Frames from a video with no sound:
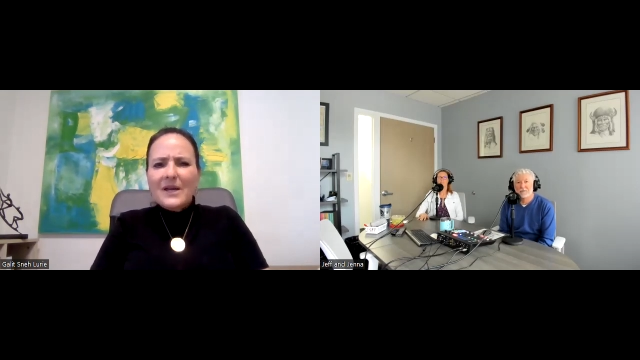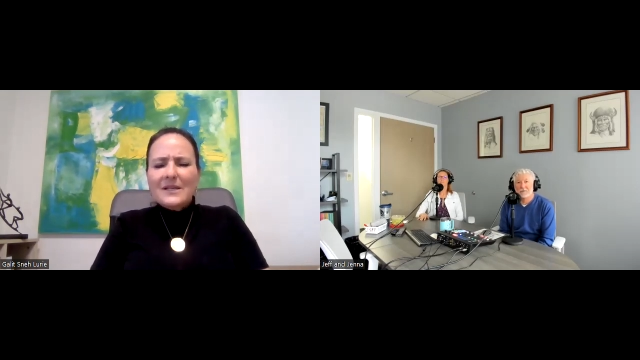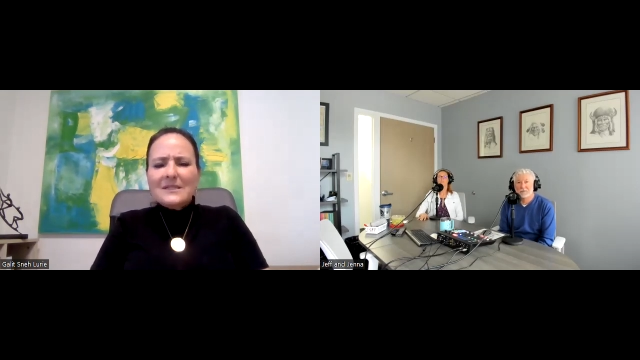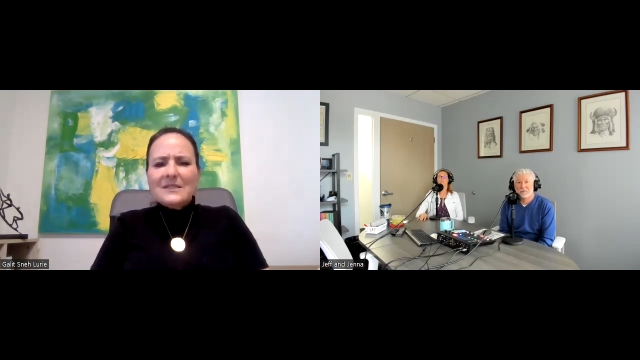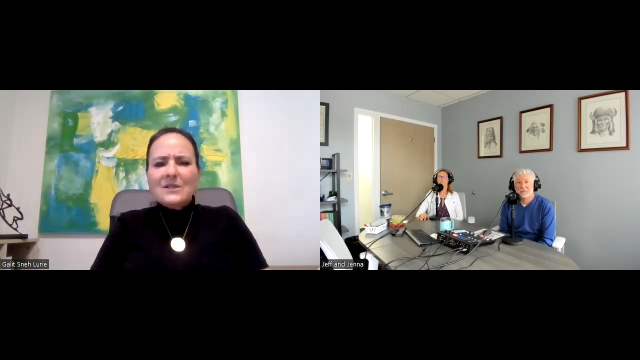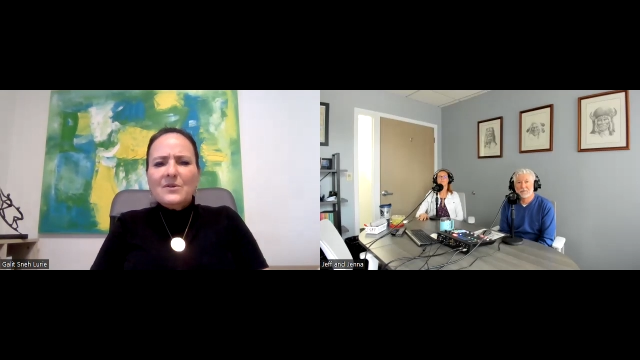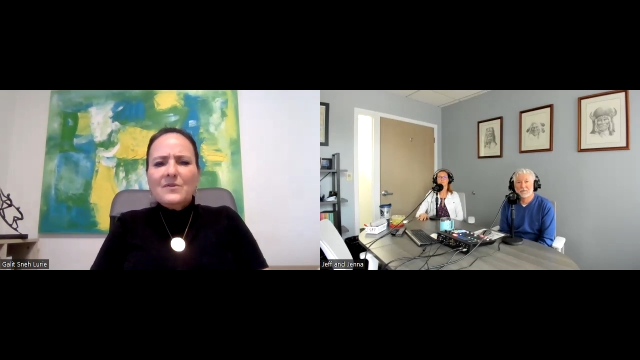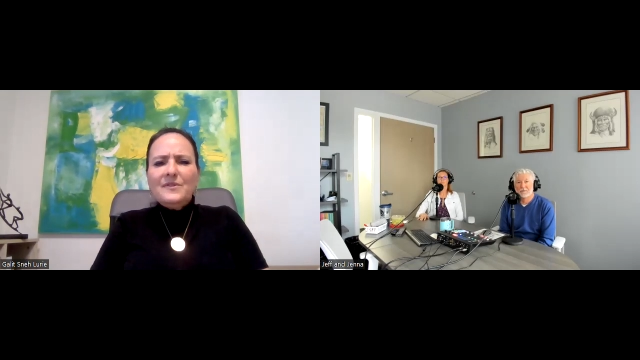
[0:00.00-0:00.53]
Okay,
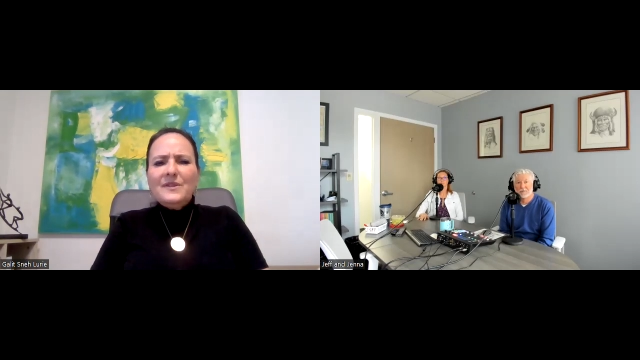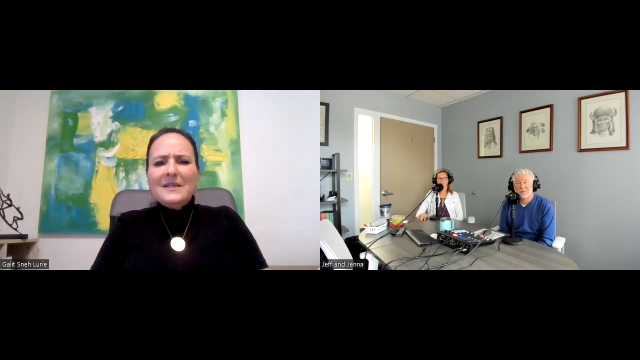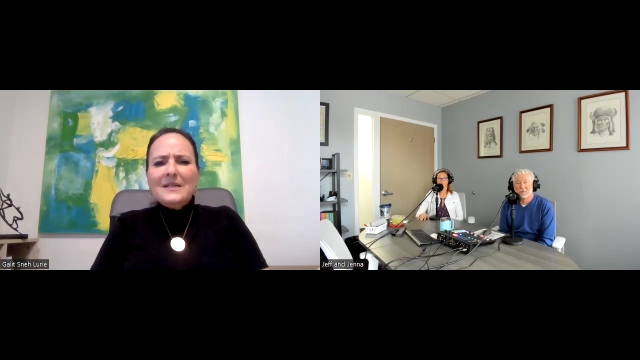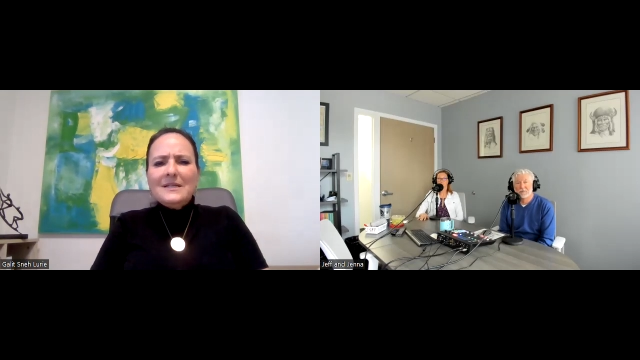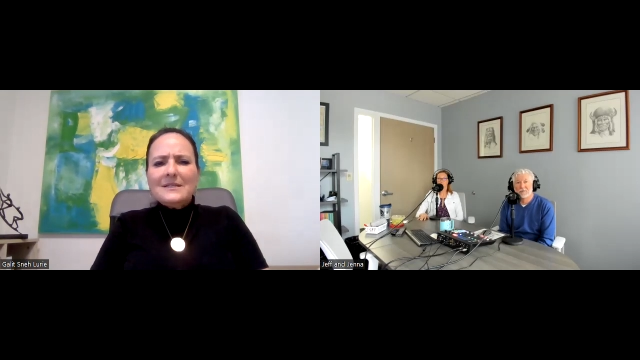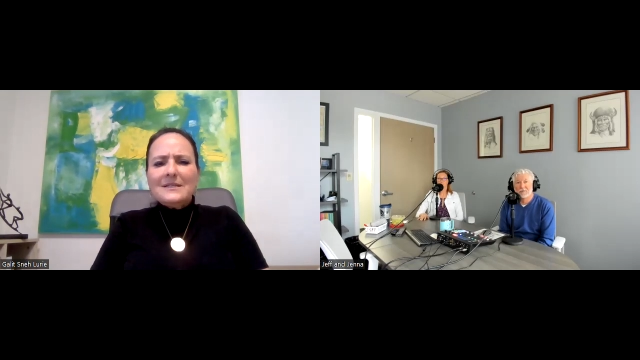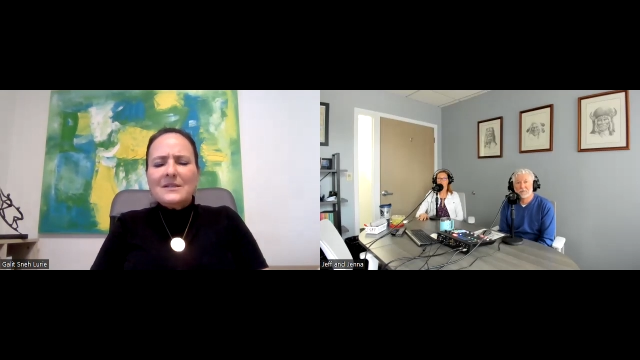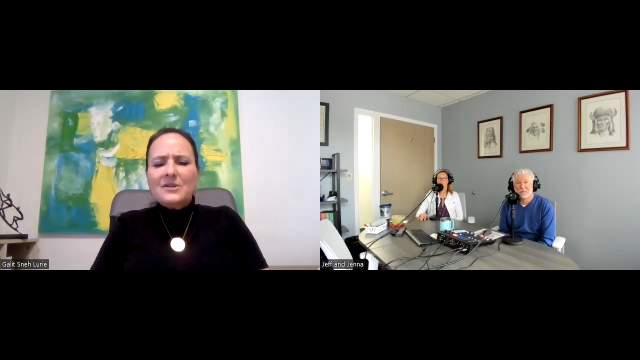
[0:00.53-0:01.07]
so
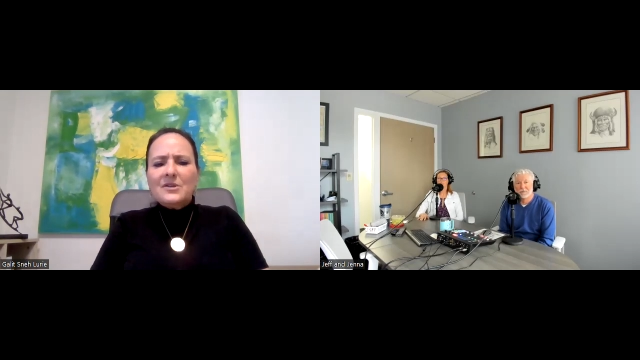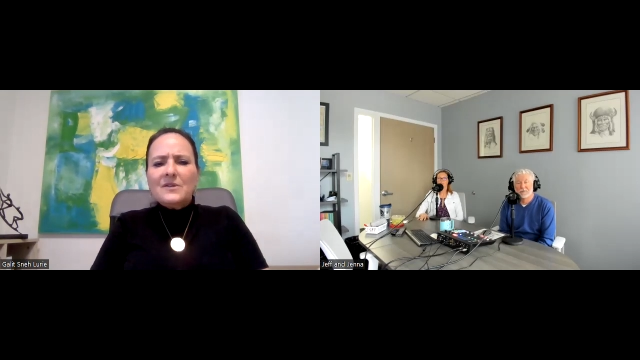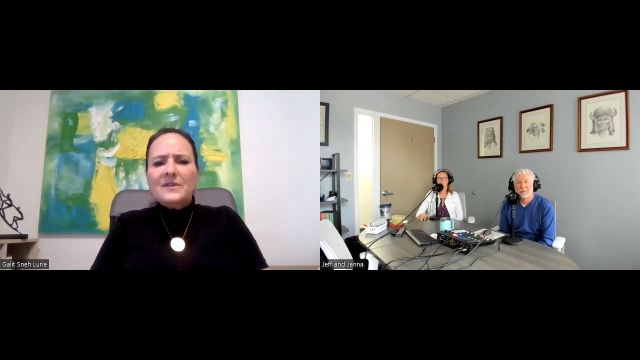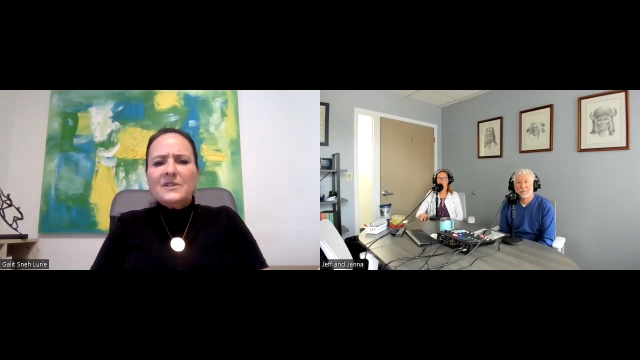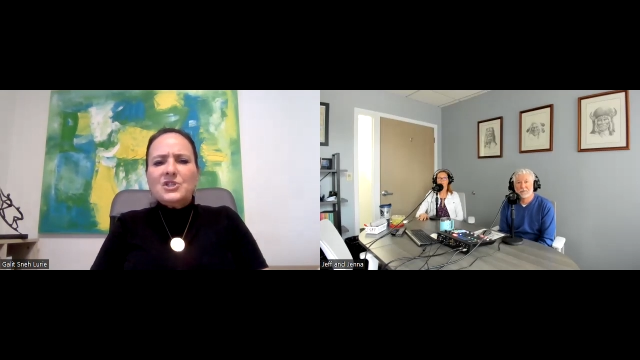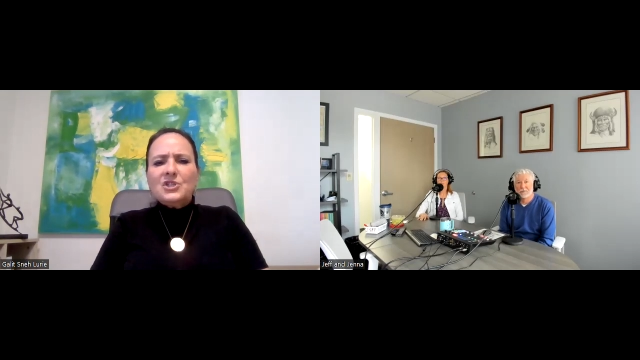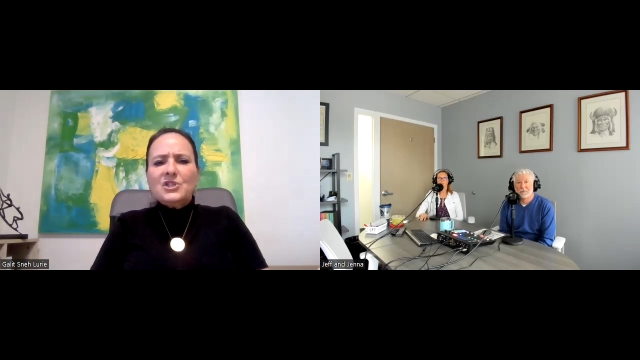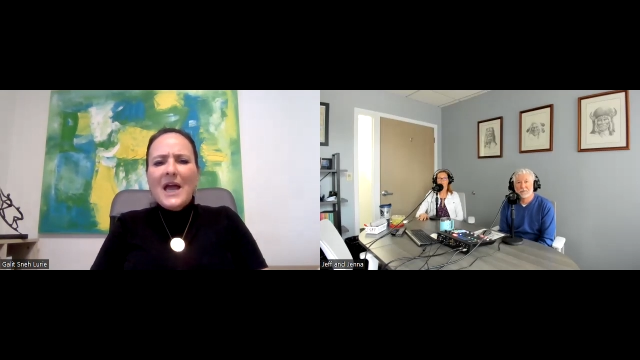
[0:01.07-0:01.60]
the
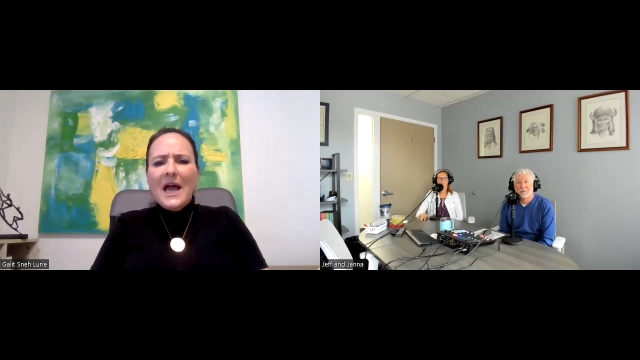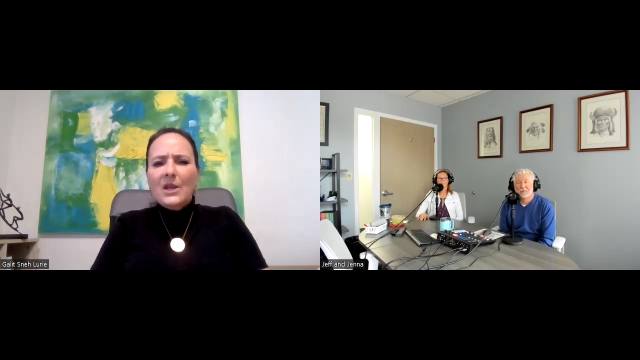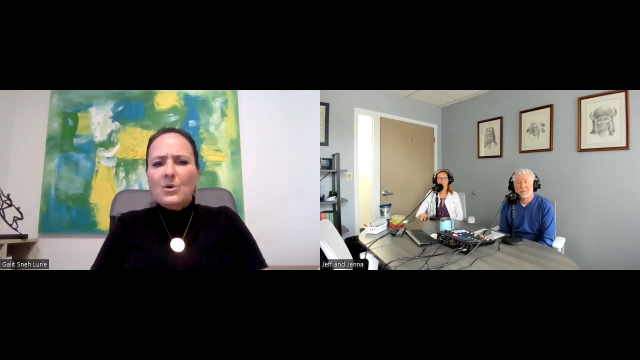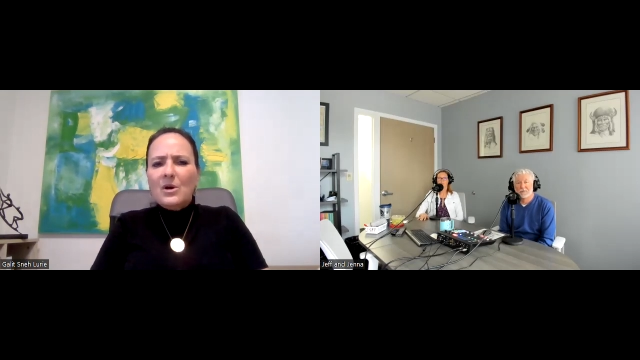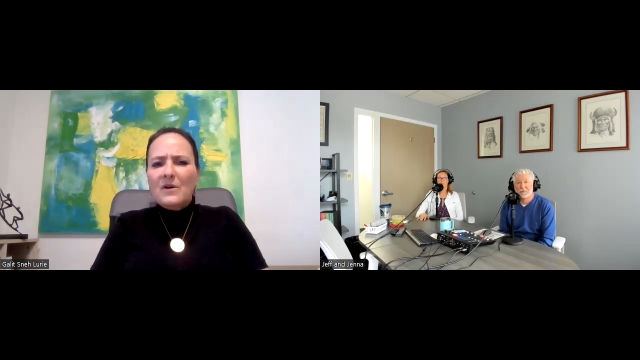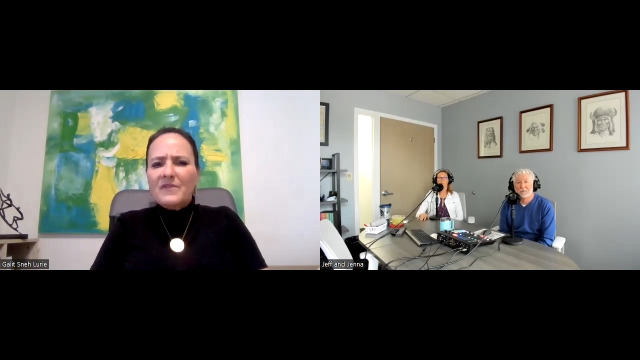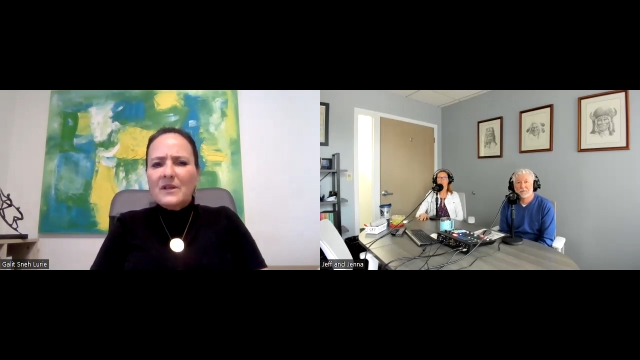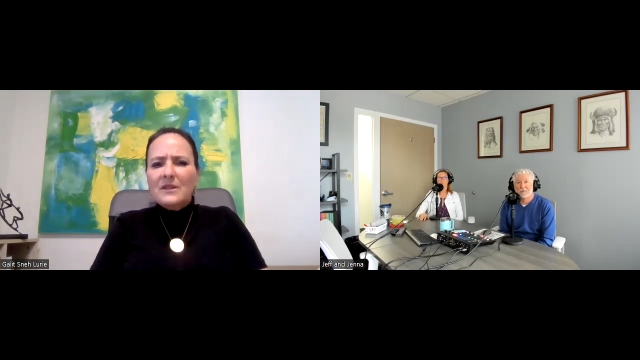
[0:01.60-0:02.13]

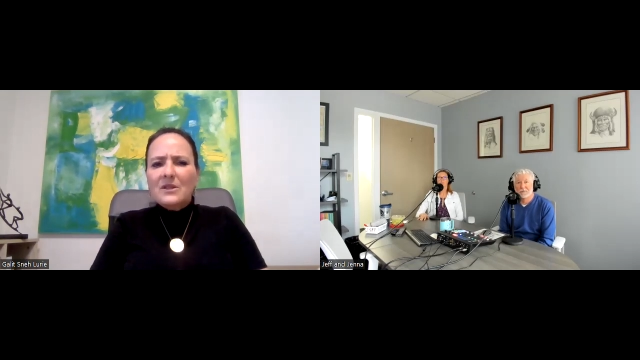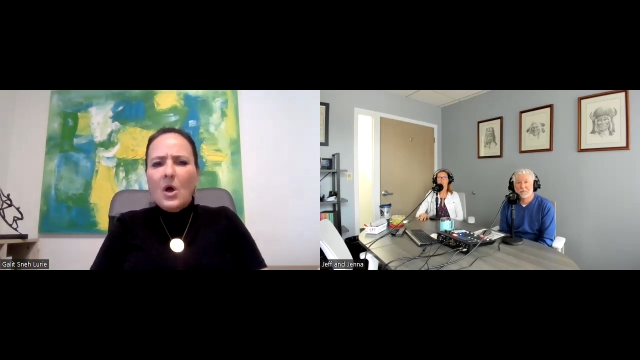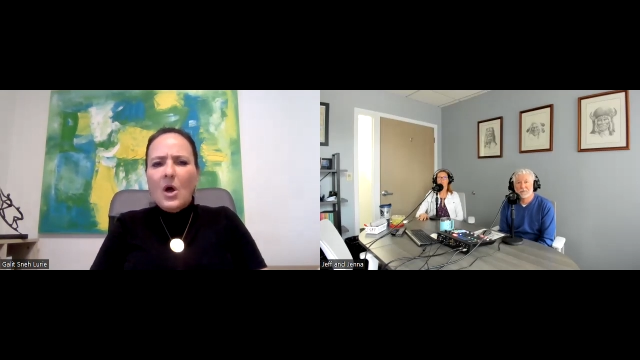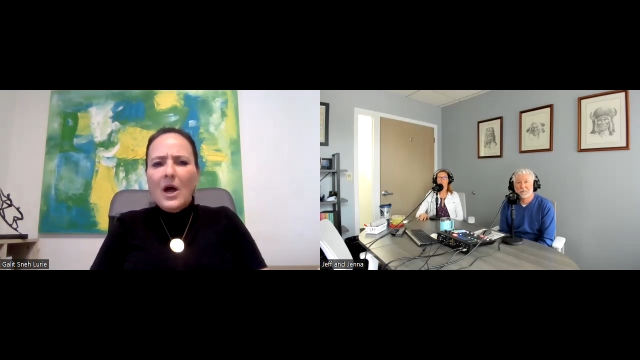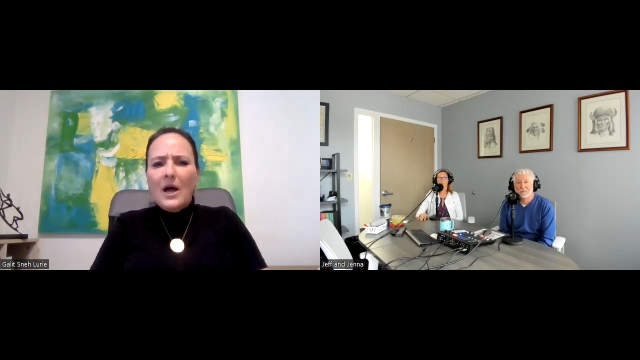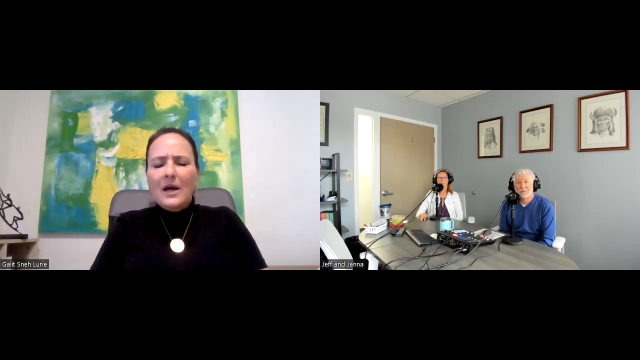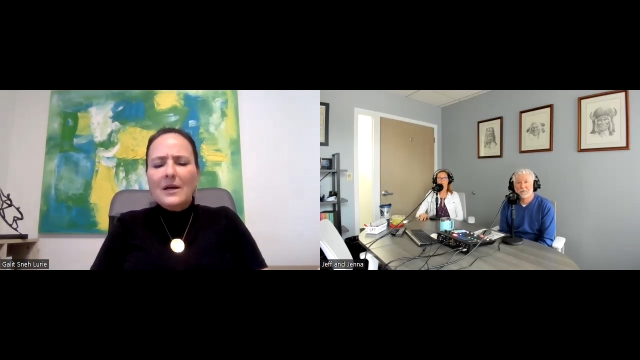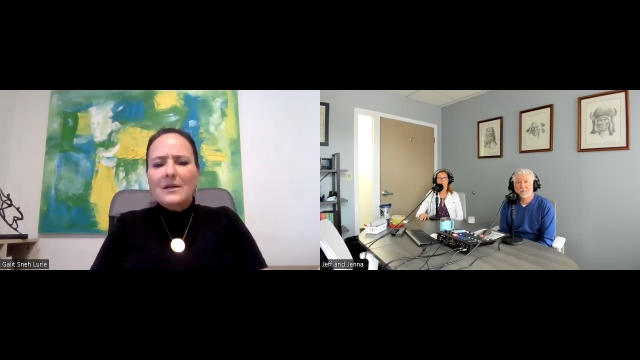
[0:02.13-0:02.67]
shadow of the
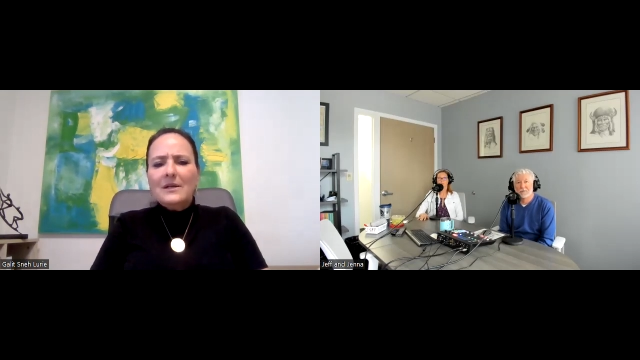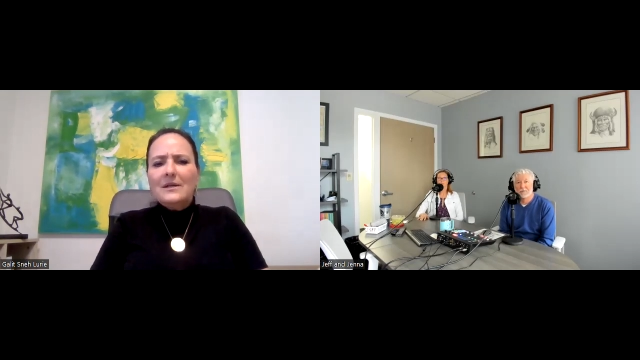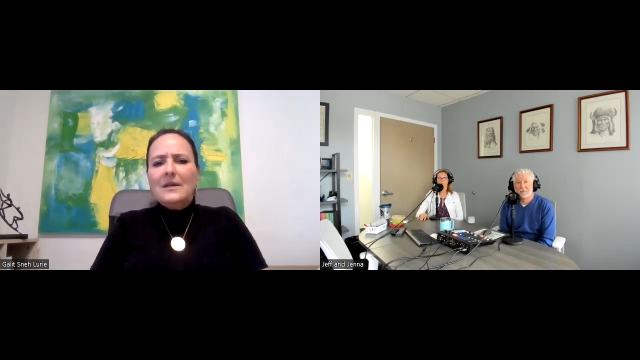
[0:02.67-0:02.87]
law